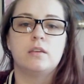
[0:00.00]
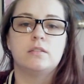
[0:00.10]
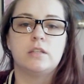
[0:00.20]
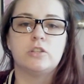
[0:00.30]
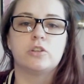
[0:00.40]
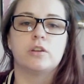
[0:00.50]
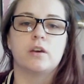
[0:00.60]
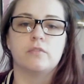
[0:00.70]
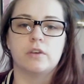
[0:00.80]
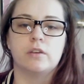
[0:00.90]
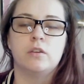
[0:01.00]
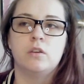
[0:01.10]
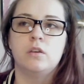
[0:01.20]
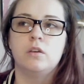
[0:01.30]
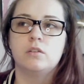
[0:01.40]
t-shirt of a
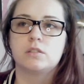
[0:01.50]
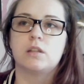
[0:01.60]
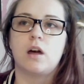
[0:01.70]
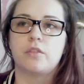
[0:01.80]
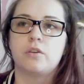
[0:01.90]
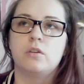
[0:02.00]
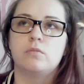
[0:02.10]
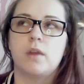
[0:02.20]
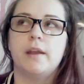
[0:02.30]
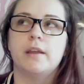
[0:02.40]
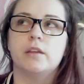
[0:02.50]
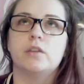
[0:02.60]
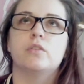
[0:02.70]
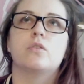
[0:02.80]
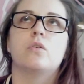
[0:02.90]
sloth riding a
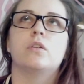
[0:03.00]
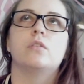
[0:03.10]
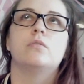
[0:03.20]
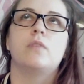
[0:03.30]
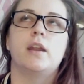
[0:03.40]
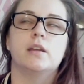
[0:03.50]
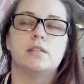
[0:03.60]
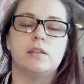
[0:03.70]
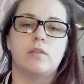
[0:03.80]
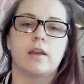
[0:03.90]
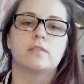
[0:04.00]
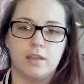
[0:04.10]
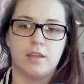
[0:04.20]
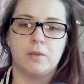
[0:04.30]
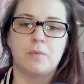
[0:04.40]
unicorn, riding a T-Rex
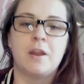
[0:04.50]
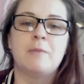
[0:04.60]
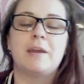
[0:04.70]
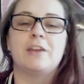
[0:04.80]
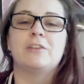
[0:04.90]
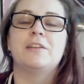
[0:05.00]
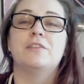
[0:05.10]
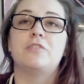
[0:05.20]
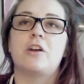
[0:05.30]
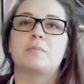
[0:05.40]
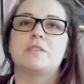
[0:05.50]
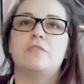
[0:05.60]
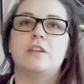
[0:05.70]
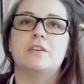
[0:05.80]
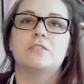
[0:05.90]
in one of my earlier Vlogmas
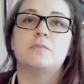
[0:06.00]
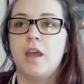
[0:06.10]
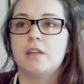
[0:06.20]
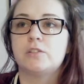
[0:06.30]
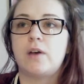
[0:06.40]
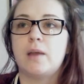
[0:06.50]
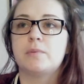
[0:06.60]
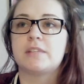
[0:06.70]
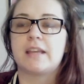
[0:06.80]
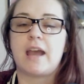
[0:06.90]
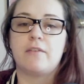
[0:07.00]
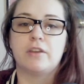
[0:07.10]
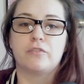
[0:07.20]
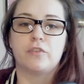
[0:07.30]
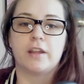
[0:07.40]
videos. And so I was having
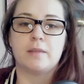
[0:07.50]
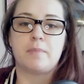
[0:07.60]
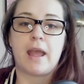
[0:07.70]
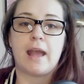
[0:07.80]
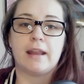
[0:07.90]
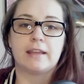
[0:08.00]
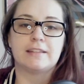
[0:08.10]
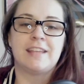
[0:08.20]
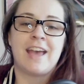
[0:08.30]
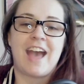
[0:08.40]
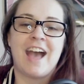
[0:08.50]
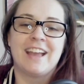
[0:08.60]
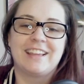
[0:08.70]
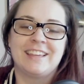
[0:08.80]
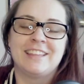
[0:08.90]
a freaking panic
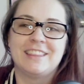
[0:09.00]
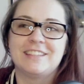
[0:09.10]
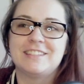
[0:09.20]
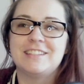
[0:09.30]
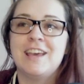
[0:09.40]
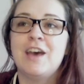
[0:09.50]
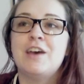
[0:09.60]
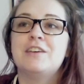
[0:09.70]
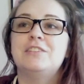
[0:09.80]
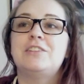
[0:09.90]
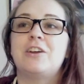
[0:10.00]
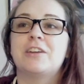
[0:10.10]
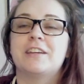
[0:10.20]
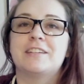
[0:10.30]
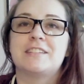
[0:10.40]
attack in this
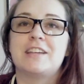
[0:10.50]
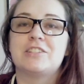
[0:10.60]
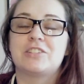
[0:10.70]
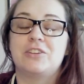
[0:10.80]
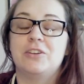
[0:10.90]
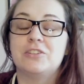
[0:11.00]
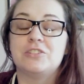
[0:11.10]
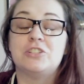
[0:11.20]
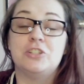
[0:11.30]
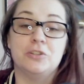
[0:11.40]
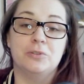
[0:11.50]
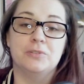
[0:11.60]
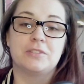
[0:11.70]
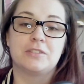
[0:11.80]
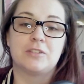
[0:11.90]
Target because I just couldn't
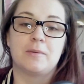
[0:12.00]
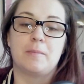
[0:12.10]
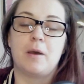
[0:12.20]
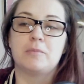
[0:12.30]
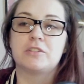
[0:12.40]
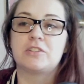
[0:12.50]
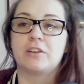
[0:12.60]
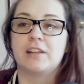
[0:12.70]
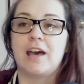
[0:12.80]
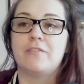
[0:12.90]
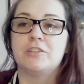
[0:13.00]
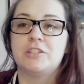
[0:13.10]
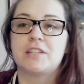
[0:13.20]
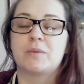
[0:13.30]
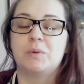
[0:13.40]
choose. And so my mom just started laughing.
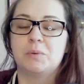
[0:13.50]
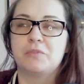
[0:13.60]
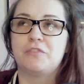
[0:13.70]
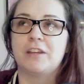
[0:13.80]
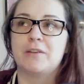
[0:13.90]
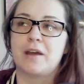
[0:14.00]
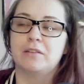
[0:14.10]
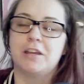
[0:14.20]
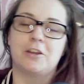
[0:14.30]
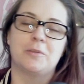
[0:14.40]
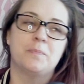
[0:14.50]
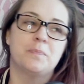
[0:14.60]
She's like, "Well, we'll figure it out later."